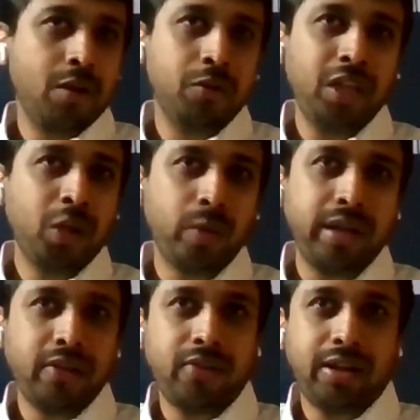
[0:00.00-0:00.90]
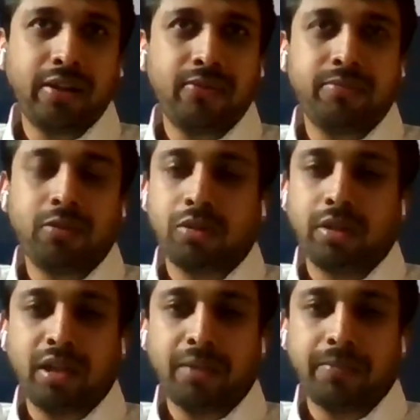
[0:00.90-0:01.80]
Only 25 to
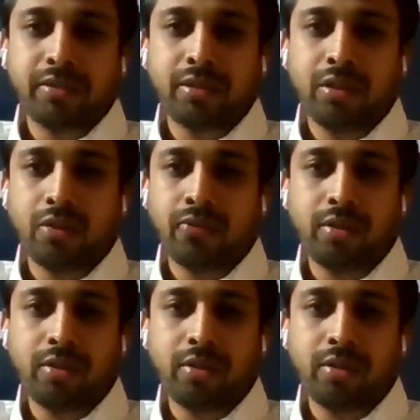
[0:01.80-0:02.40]
30%